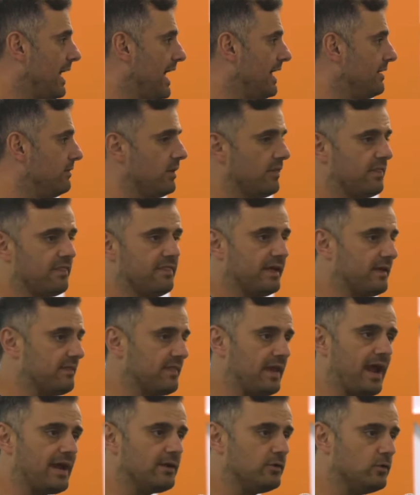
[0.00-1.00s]
and
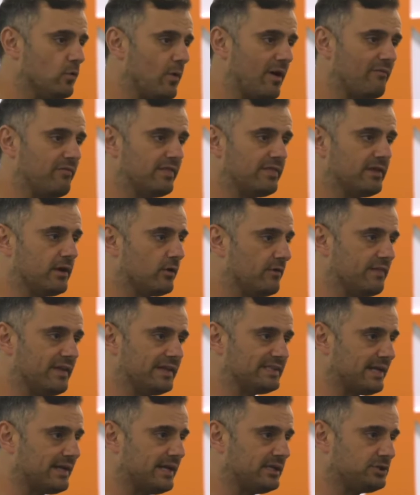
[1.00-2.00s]
think that I knew everything or
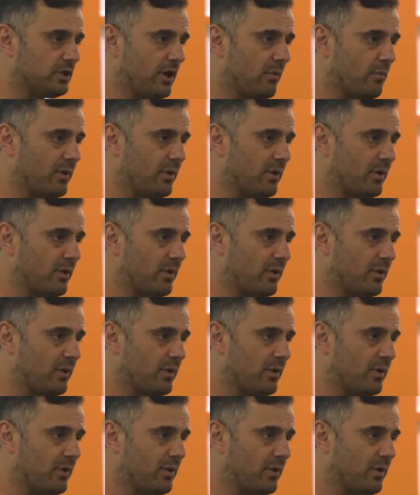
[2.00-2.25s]
things of that nature.